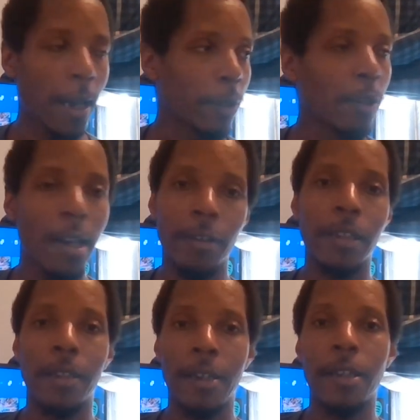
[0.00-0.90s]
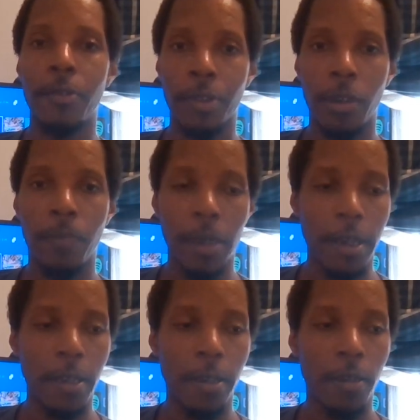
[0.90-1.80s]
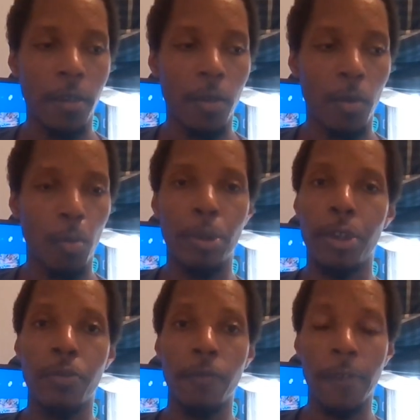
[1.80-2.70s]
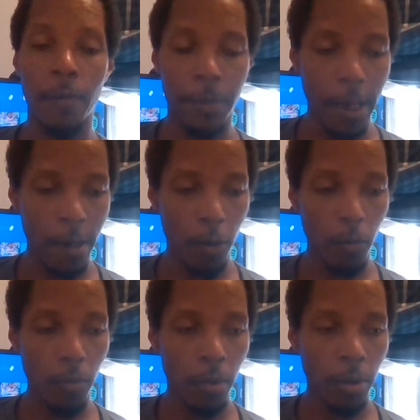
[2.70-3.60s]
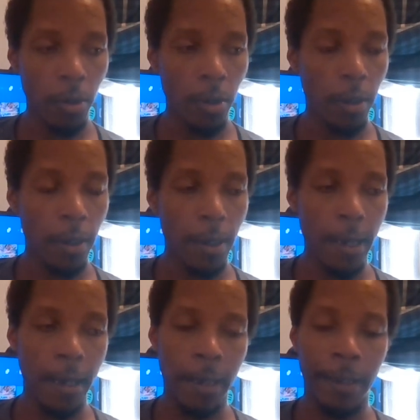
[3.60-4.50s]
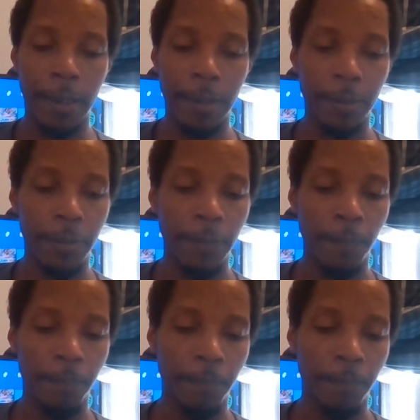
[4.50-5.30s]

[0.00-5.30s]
I don't know how good that deal is going to be when the truth comes out, and